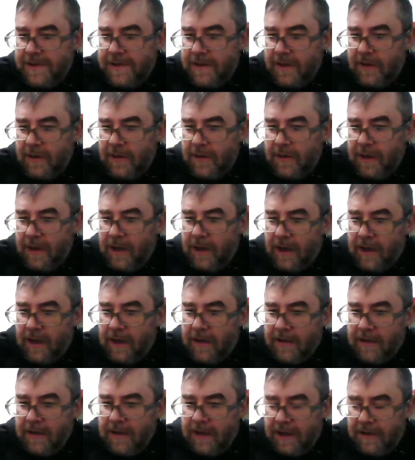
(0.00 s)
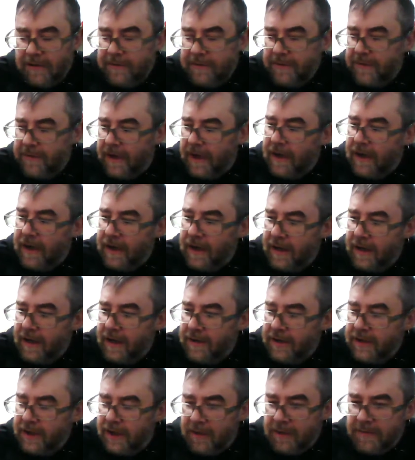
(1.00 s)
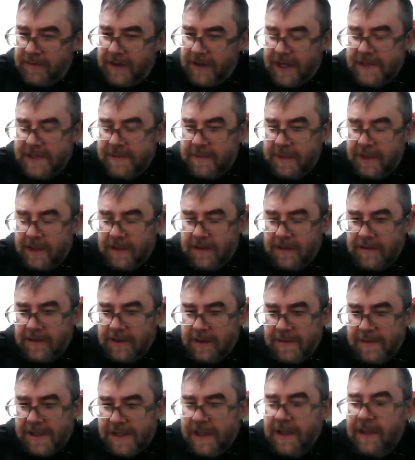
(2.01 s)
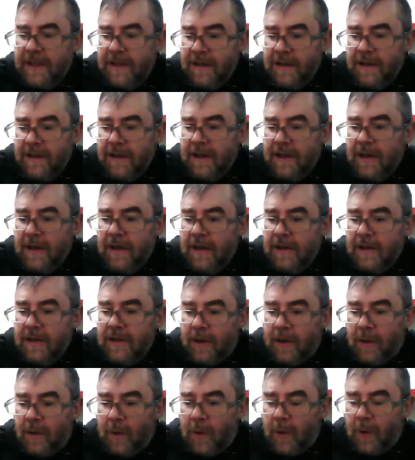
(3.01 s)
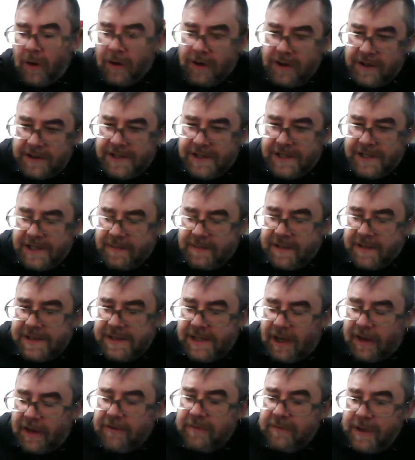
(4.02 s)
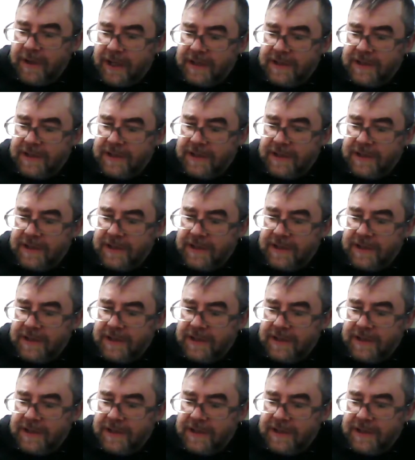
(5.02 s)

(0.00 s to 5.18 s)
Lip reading: So if investment comes in, or the system itself